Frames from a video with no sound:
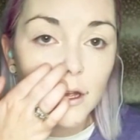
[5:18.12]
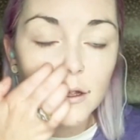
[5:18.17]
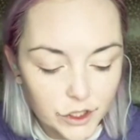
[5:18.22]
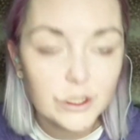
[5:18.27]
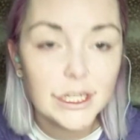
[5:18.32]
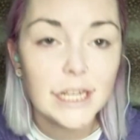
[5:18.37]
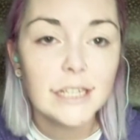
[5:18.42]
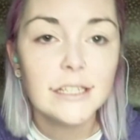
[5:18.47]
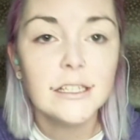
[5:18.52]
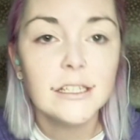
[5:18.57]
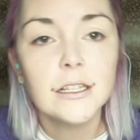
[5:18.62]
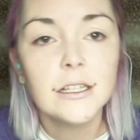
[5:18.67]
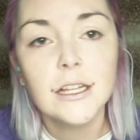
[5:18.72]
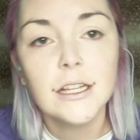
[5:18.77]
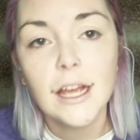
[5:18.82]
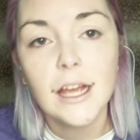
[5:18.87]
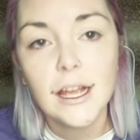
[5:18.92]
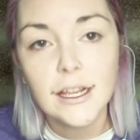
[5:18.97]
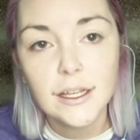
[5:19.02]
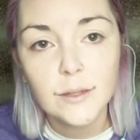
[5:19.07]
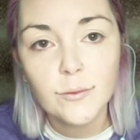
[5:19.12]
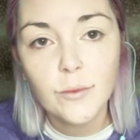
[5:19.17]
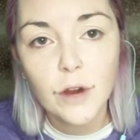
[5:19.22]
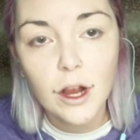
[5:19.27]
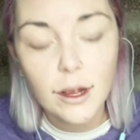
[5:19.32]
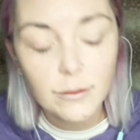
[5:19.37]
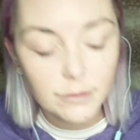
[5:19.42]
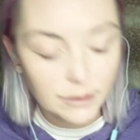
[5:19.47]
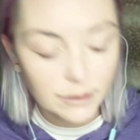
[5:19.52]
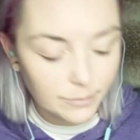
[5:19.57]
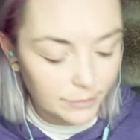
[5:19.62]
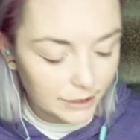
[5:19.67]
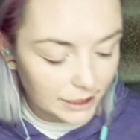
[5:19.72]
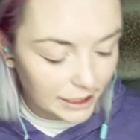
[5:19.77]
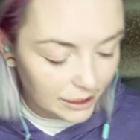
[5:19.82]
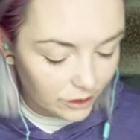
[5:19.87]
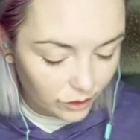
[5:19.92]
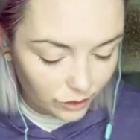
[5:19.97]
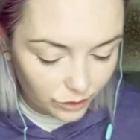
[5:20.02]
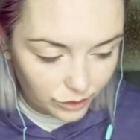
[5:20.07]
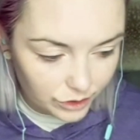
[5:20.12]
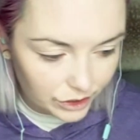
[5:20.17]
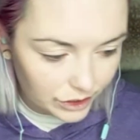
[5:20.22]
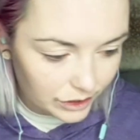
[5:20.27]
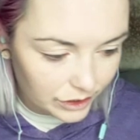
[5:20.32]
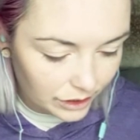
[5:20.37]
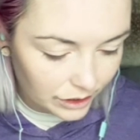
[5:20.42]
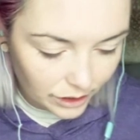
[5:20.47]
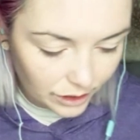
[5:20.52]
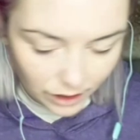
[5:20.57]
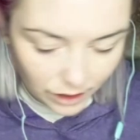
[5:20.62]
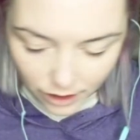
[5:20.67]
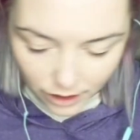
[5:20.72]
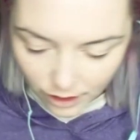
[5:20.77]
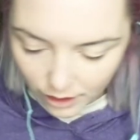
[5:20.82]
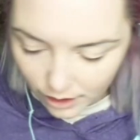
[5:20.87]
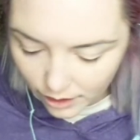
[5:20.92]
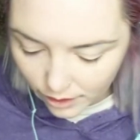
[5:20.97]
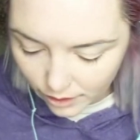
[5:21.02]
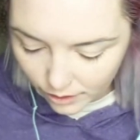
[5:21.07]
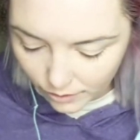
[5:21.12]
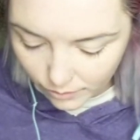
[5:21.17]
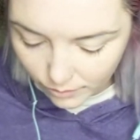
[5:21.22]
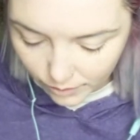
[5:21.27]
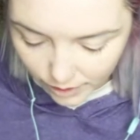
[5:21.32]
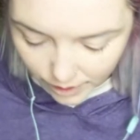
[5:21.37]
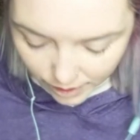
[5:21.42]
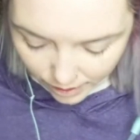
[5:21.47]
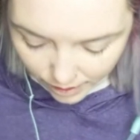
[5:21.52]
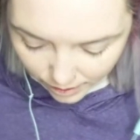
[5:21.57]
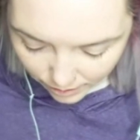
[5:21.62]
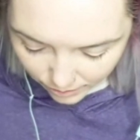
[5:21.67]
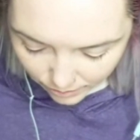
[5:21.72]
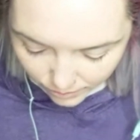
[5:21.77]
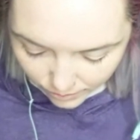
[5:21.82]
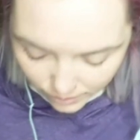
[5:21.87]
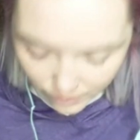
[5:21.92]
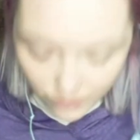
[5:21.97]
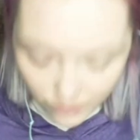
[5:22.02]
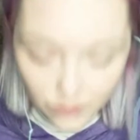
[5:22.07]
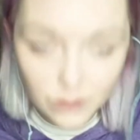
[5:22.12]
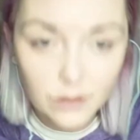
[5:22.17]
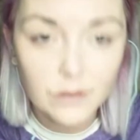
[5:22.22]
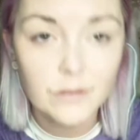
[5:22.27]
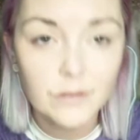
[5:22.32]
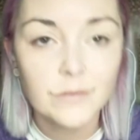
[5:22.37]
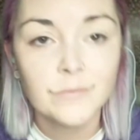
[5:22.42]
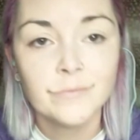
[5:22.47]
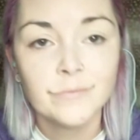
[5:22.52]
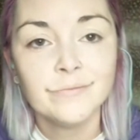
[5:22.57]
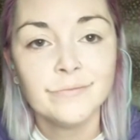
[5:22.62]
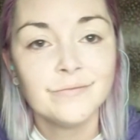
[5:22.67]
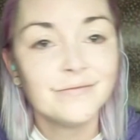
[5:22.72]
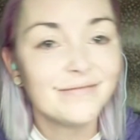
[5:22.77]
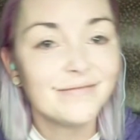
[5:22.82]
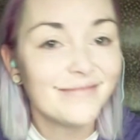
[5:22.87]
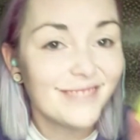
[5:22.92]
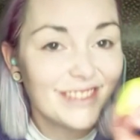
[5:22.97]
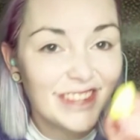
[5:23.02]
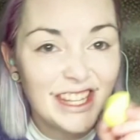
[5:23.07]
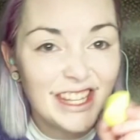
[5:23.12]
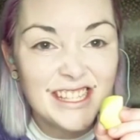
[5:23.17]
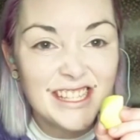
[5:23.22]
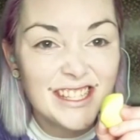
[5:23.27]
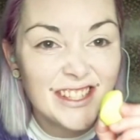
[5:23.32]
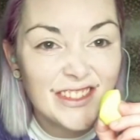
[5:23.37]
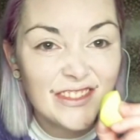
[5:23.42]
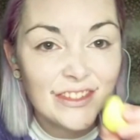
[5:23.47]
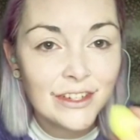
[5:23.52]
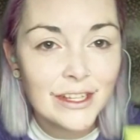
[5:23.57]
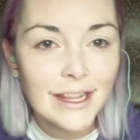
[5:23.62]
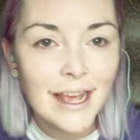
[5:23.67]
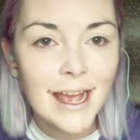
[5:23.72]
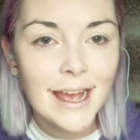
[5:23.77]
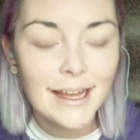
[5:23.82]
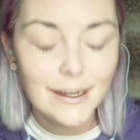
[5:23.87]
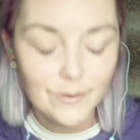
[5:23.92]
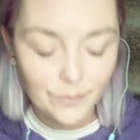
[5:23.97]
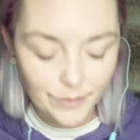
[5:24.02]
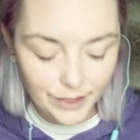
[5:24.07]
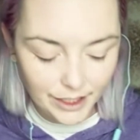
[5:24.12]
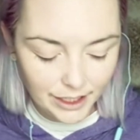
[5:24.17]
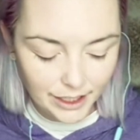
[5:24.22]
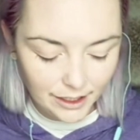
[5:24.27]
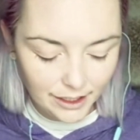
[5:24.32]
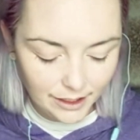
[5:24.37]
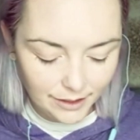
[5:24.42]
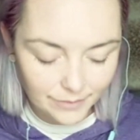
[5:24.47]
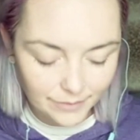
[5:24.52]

Technically, I could probably use, where did it go? This for that, but